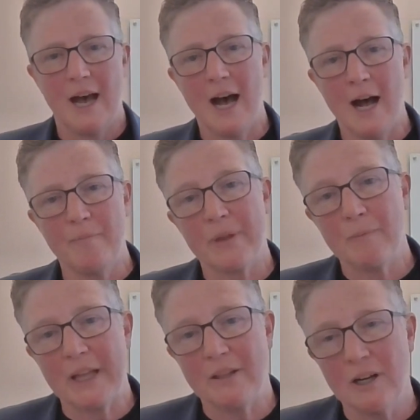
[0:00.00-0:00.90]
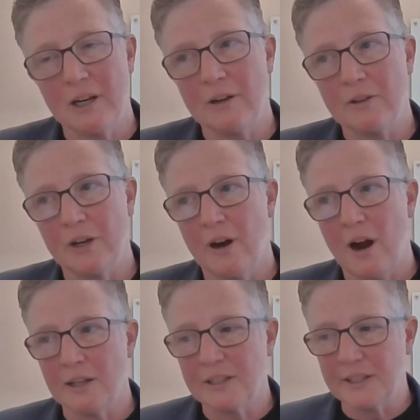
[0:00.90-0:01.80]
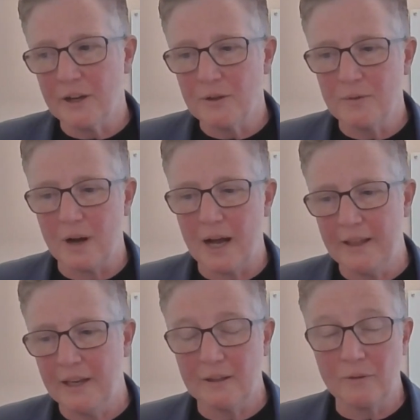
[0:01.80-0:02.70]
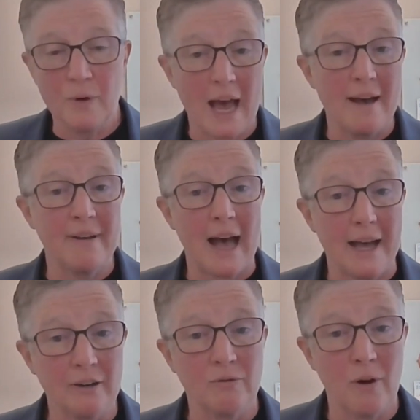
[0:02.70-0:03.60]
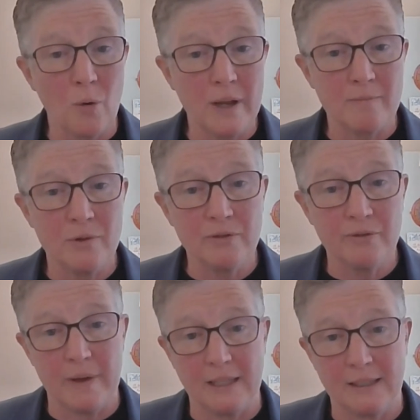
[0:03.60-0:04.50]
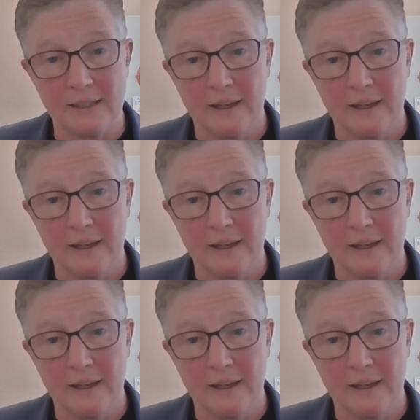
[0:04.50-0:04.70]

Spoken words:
But there are also, I think we have had a growing movement